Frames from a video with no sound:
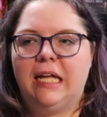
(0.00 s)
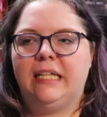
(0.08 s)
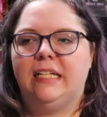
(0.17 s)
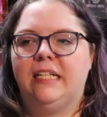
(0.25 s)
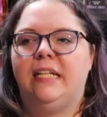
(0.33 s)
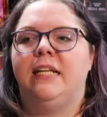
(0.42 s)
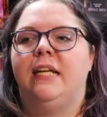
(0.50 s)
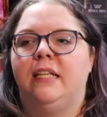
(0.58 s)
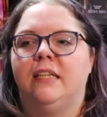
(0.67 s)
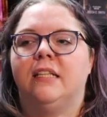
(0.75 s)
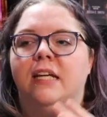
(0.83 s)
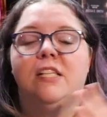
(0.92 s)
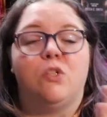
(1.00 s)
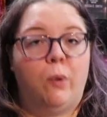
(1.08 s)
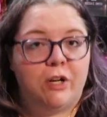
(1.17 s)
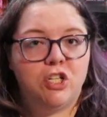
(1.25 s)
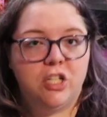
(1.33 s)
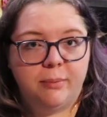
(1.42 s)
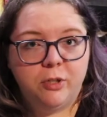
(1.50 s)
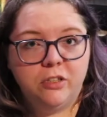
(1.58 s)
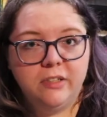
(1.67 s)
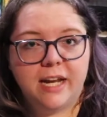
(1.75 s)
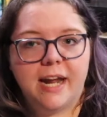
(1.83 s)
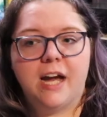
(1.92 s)
uh, it, it's
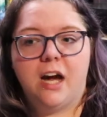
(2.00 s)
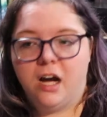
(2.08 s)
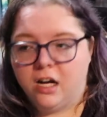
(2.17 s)
questionable and I